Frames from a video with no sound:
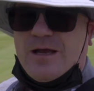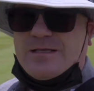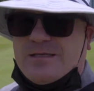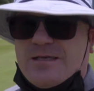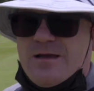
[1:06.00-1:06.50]

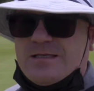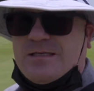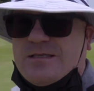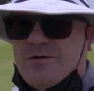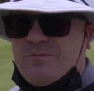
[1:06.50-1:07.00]

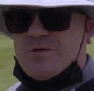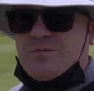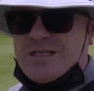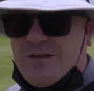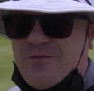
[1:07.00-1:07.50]
exercising, so it must
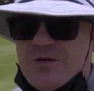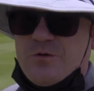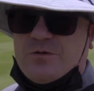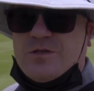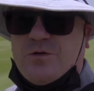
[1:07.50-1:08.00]
be
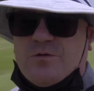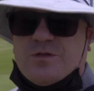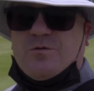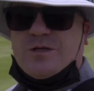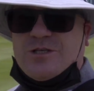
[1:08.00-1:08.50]
difficult
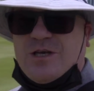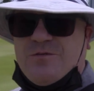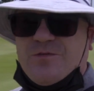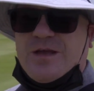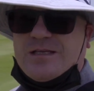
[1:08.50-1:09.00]
to
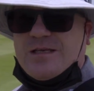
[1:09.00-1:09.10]
achieve things.